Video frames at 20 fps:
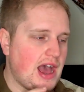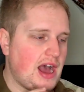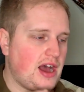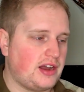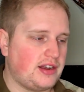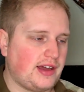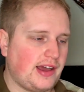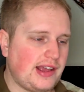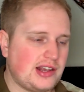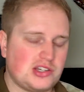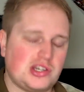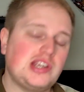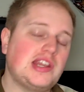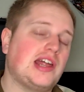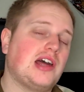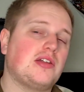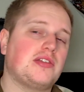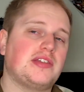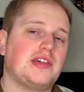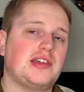And I actually
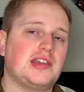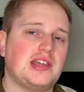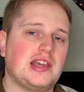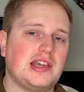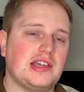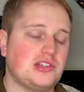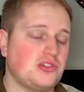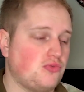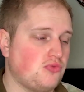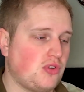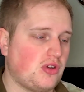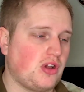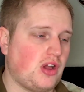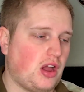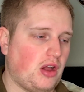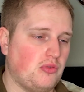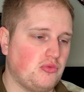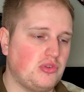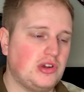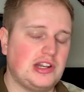now think it's
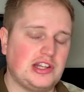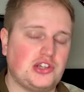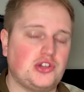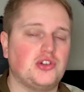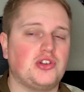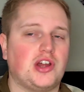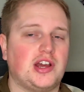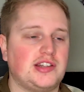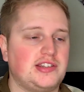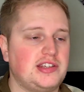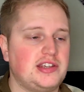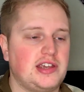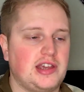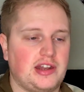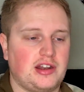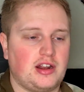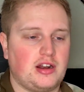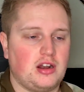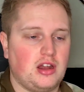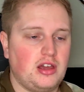a really good idea,
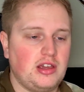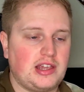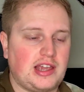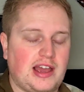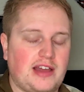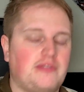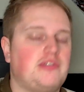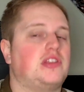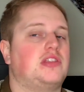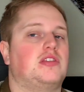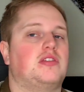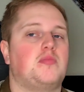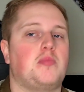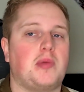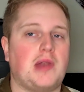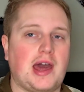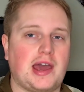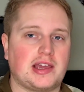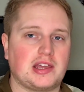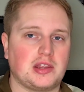and I like having
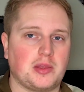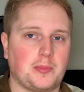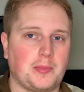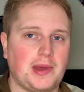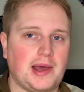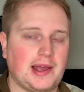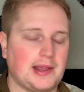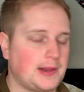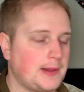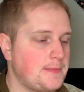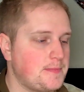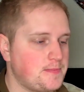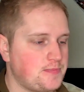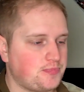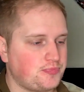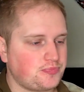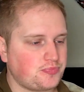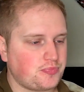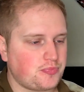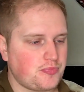black at the back.
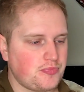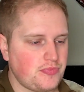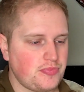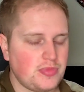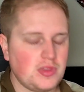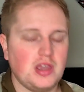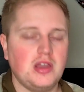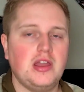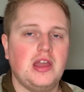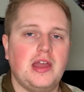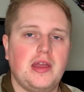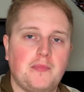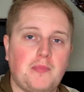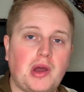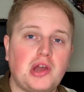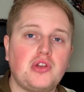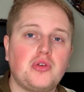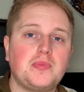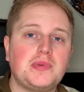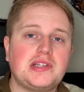
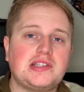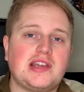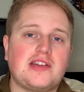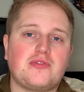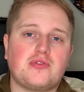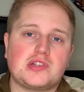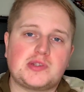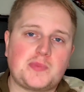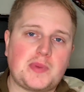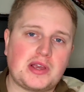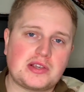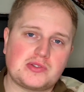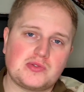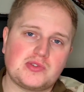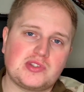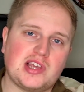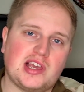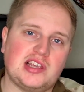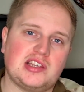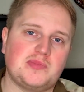Might not be to everyone's personal
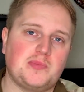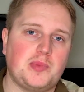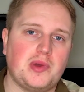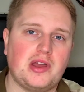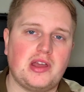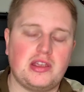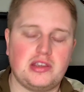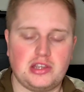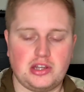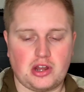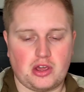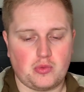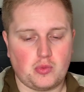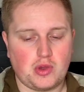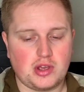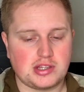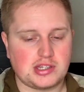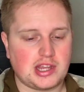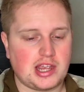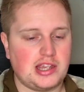taste, but you know,
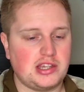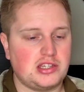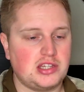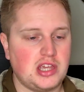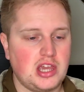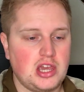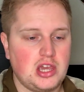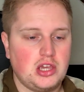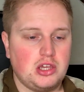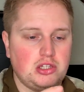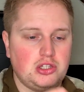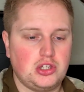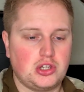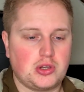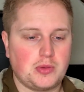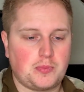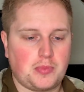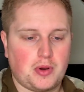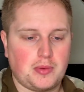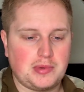worst case, you
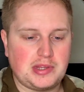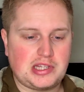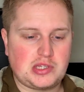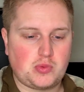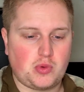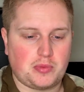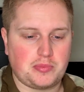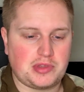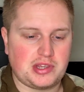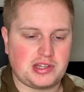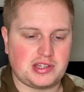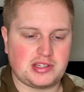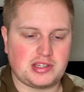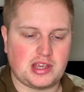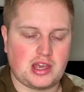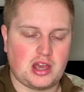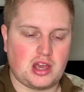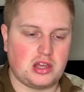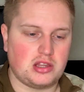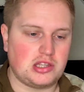could probably swap this
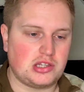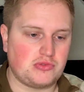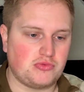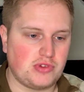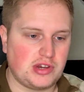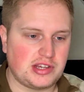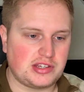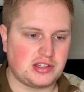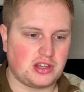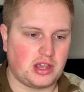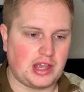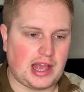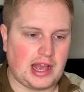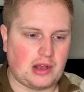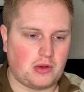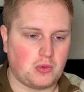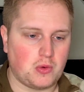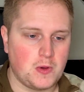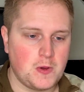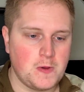this rear sight
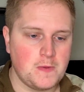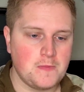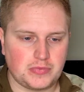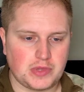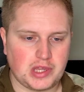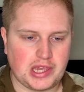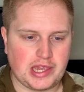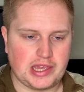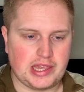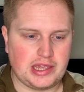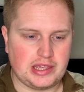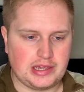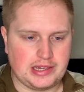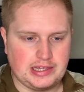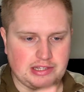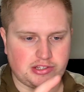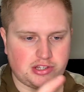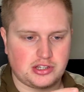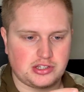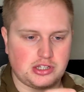out.
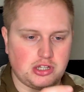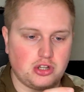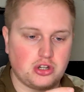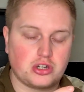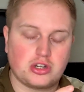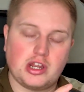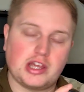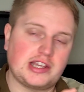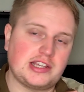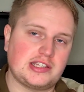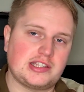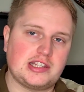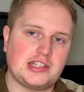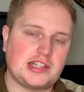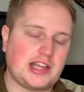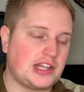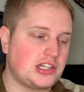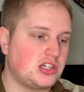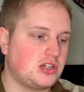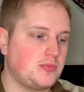It does look like it's
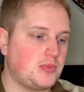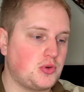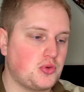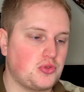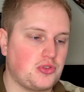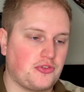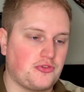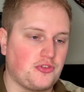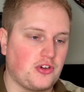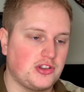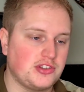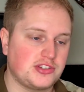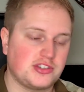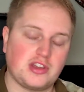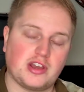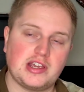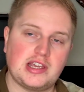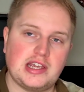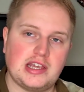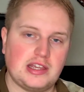detachable. The front
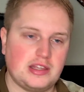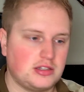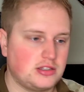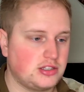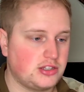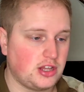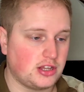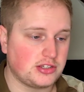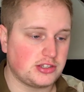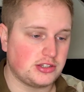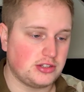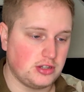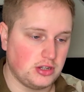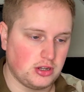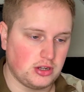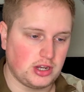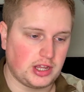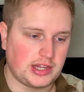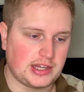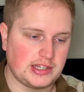sight doesn't
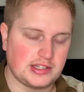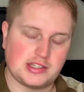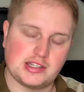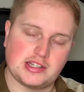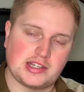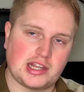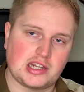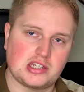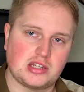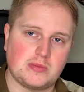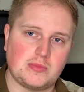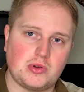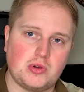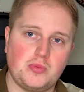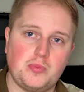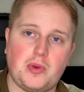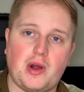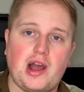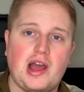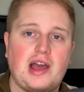look like it's detachable,
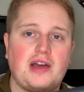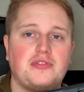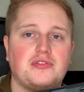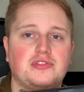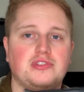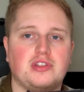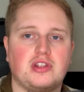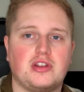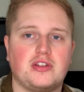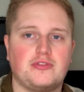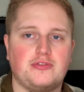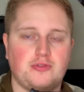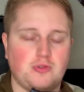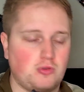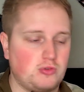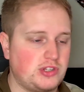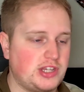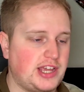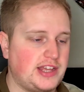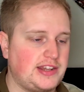but I haven't done a
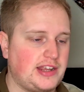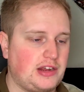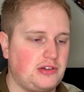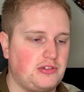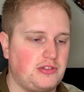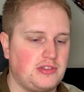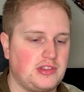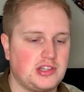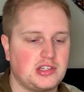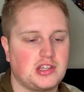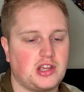full teardown of this